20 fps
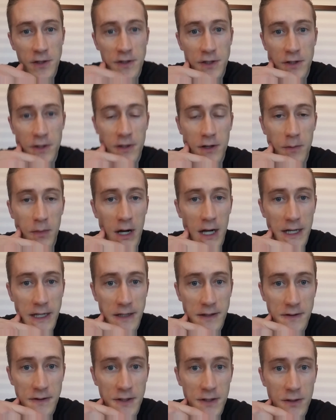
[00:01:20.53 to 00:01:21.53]
turn your body
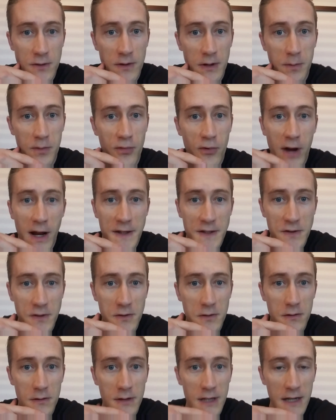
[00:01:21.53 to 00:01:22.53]
into a
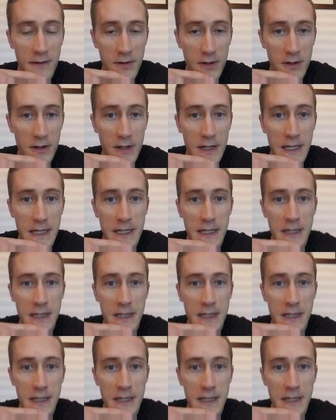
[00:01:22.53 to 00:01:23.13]
practical lever